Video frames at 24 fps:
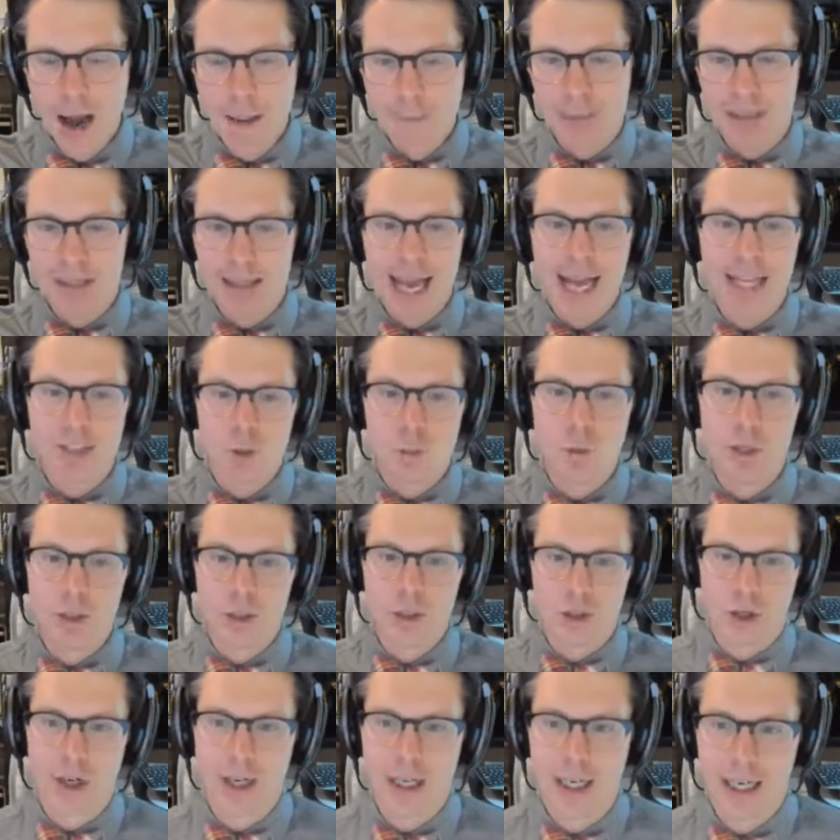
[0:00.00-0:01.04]
But that's when you
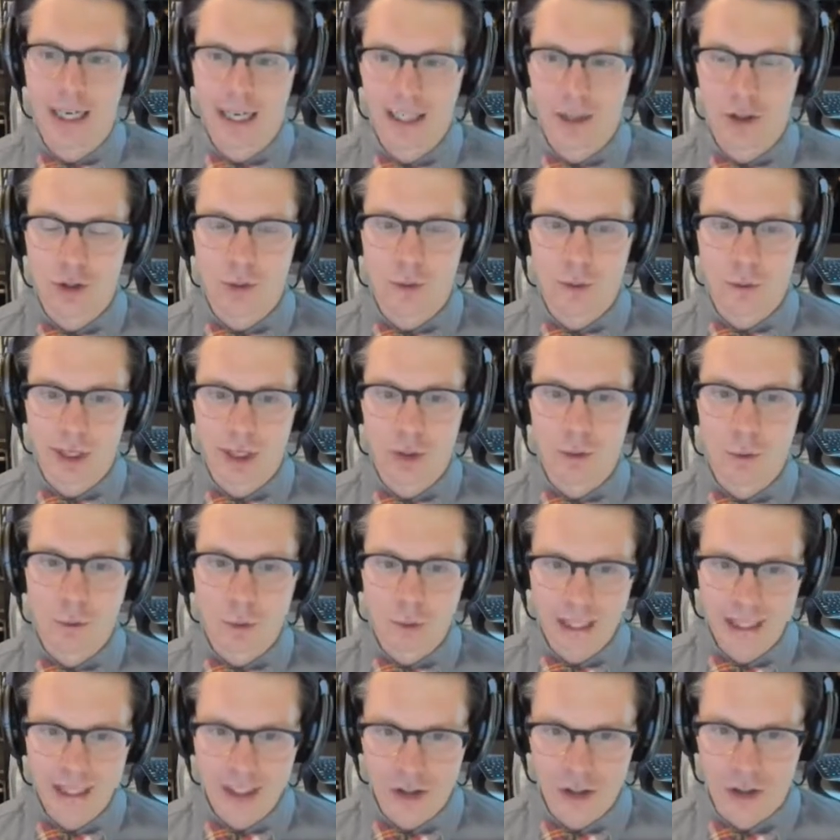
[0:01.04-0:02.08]
start getting into real
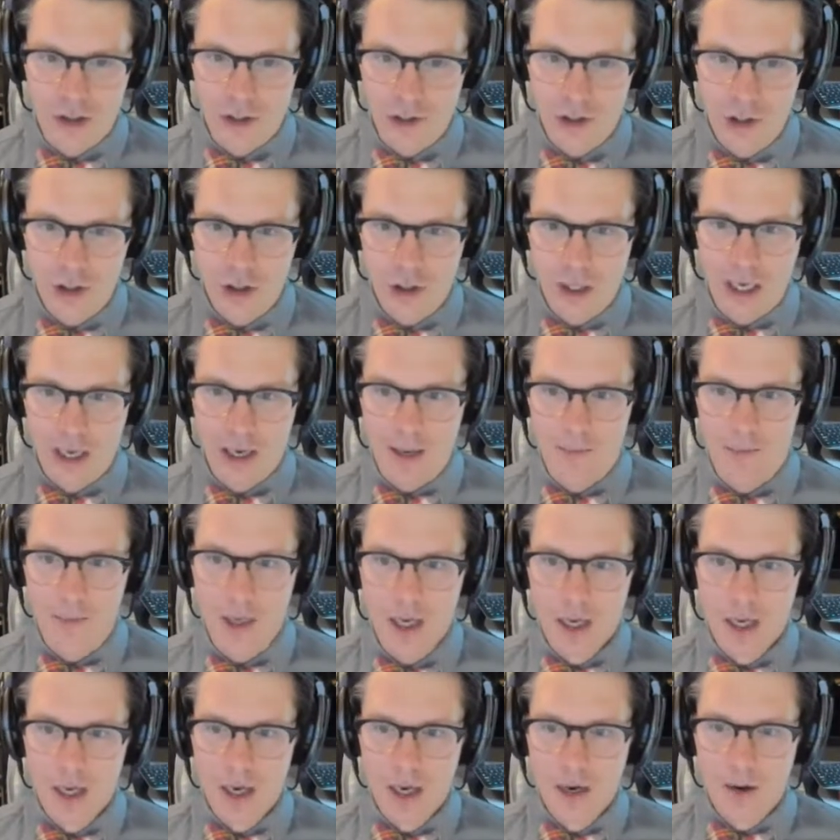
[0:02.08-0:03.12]
research. Um,
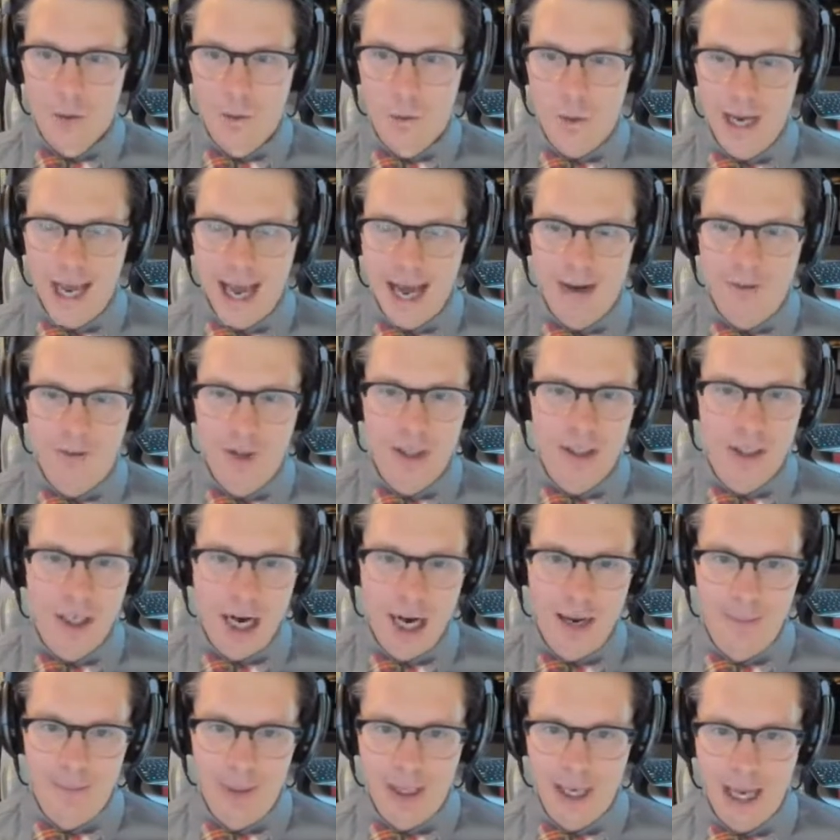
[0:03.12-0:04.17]
we have these
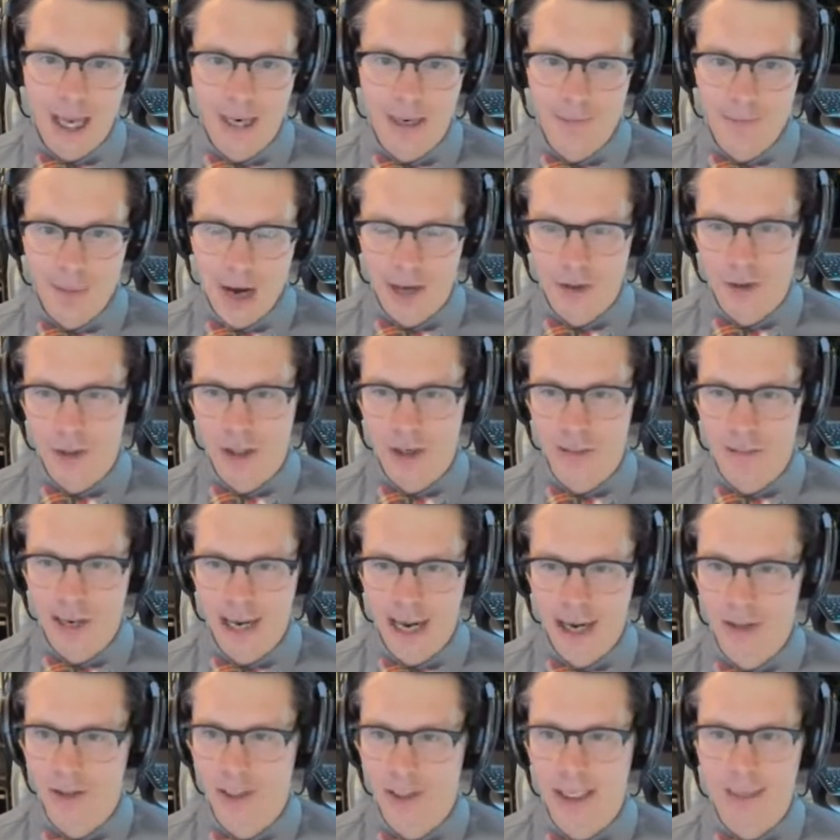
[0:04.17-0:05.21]
complicated models coming
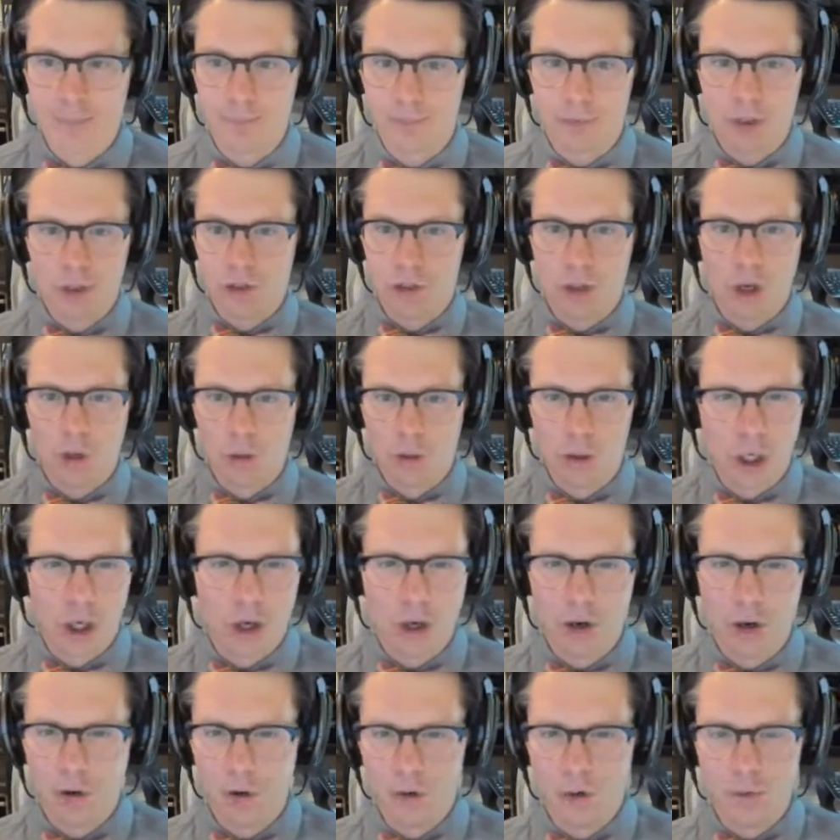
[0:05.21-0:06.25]
out like
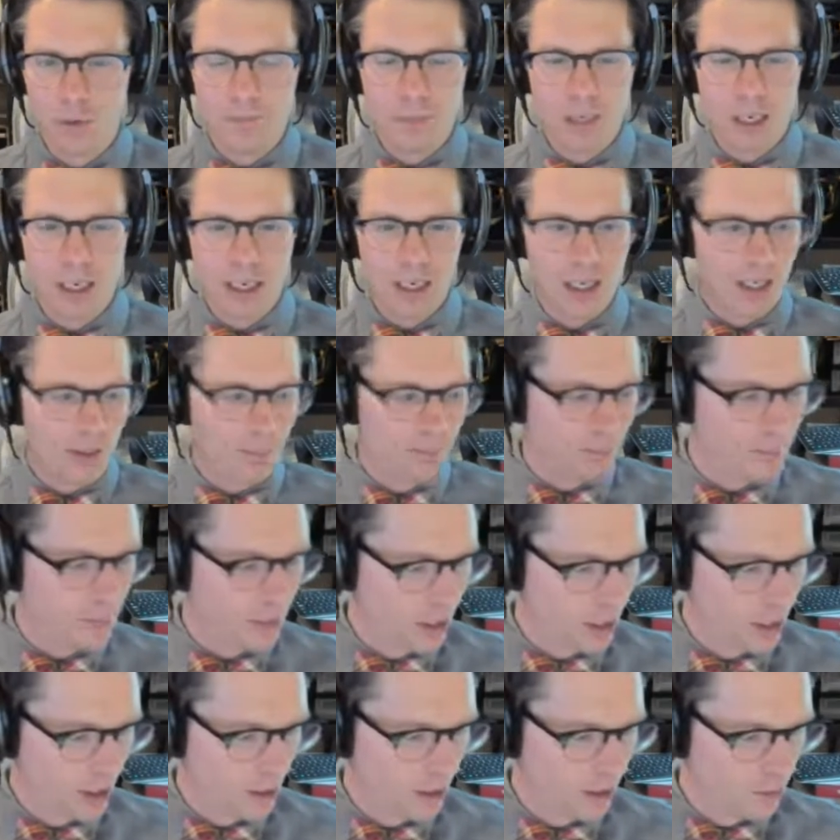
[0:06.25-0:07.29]
YOLO, um,
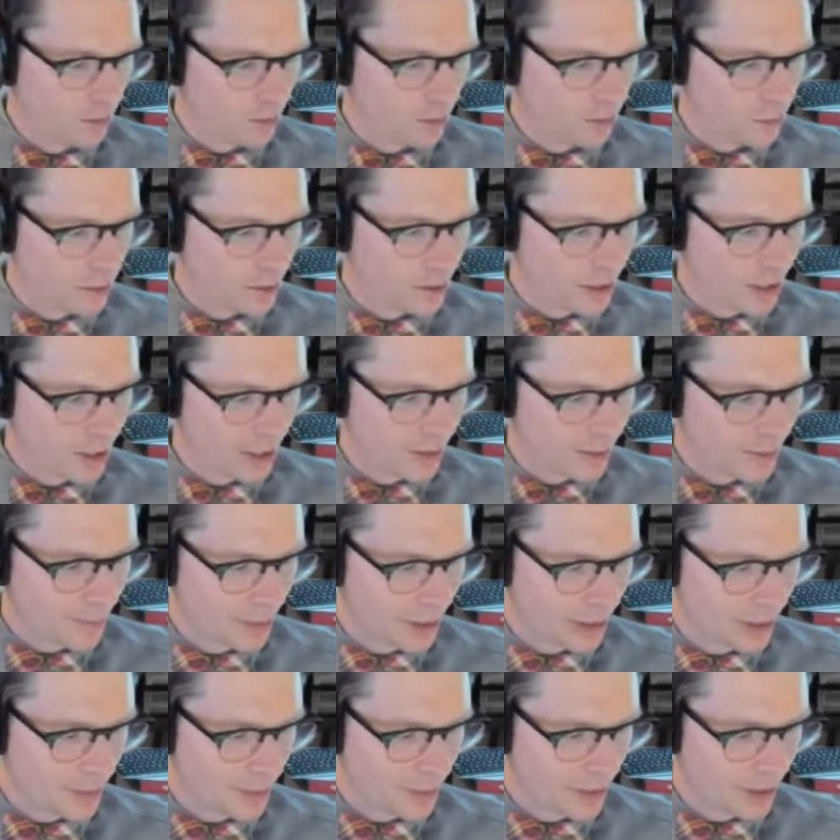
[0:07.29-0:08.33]
what was the other
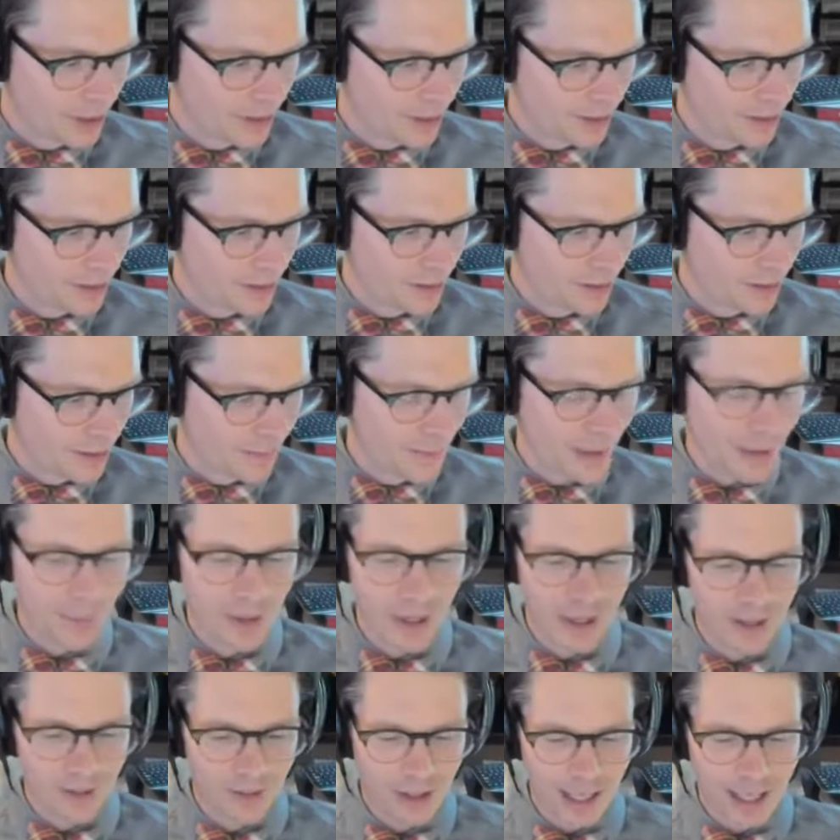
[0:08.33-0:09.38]
big one? I'm
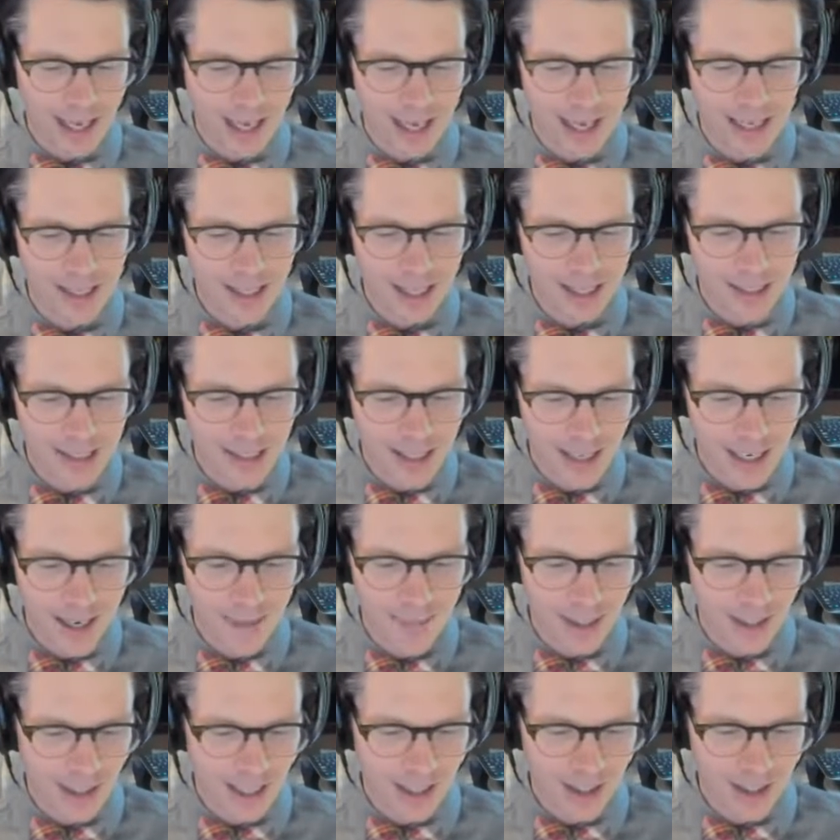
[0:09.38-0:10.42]
thinking of like SSD,
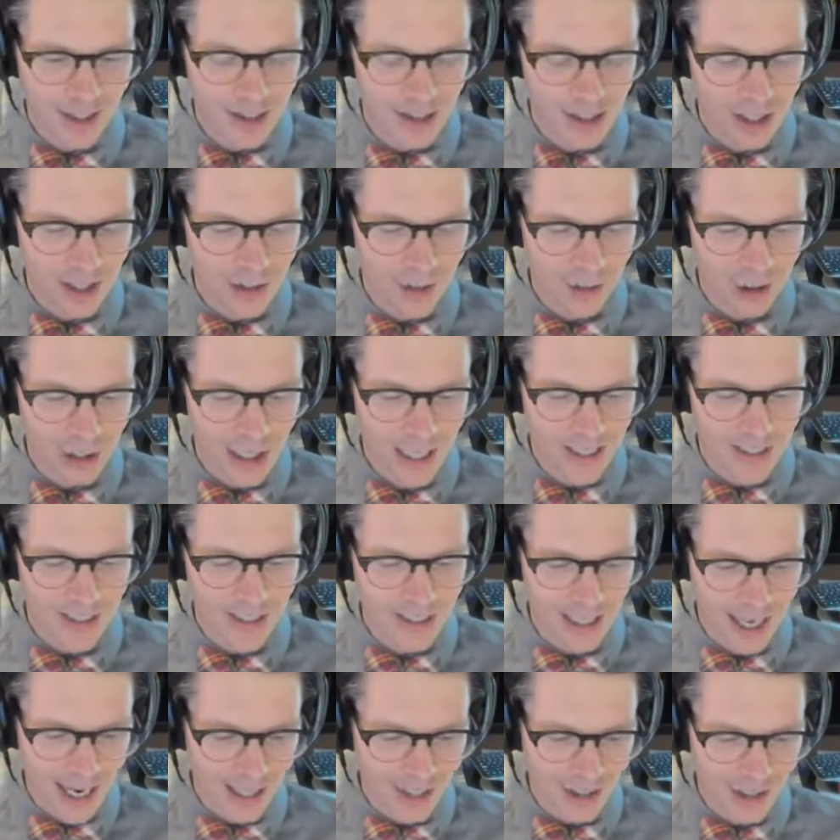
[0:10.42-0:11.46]
but like your single shot
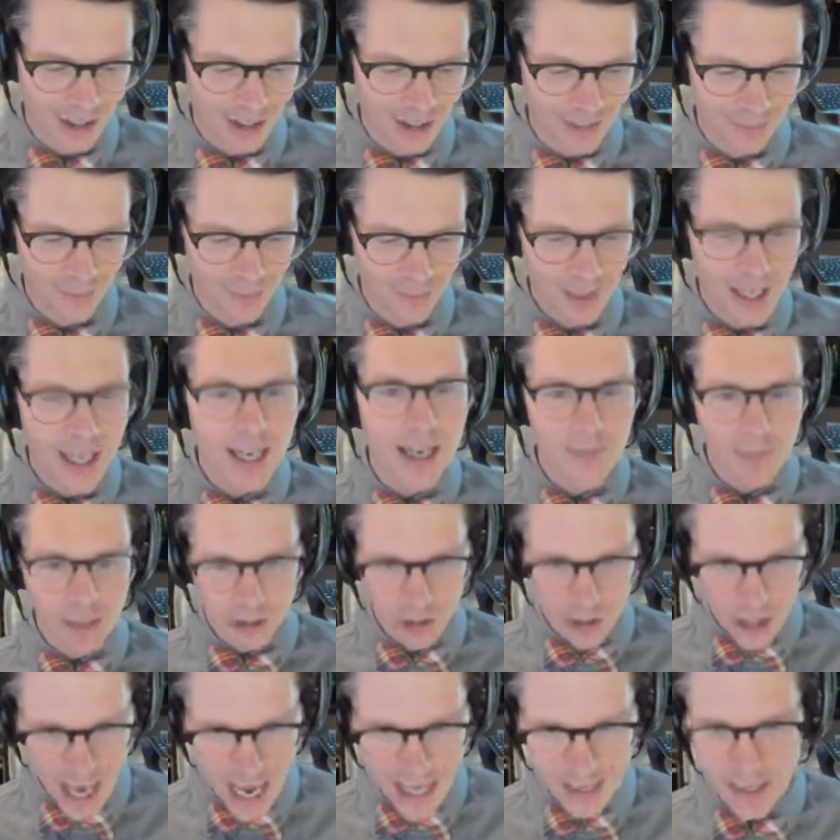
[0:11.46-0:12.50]
detection,
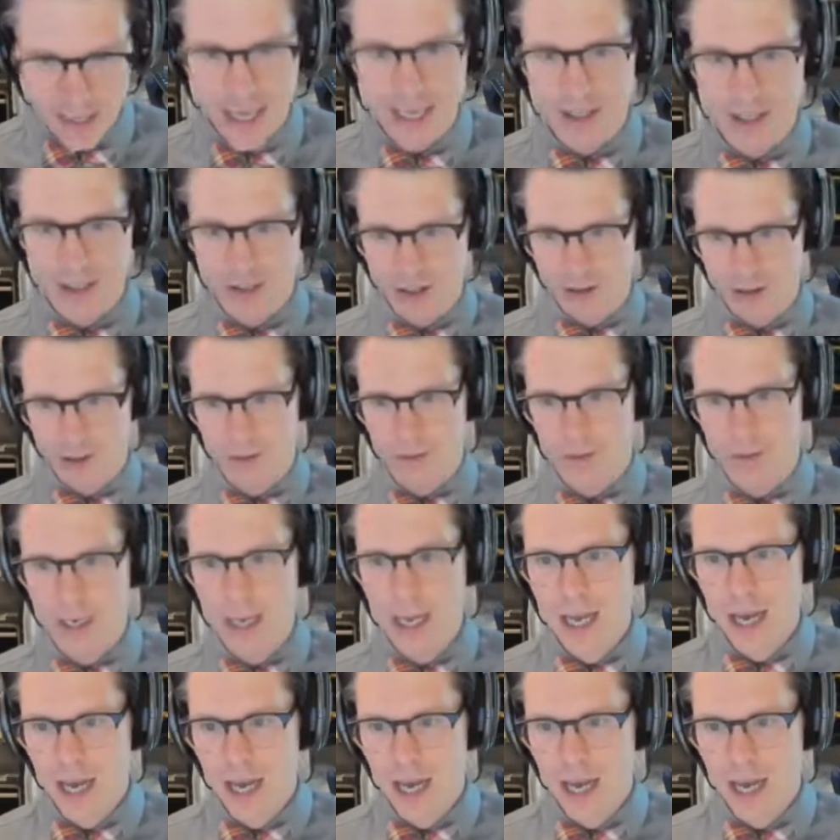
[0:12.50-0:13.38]
ImageNet. Thank you.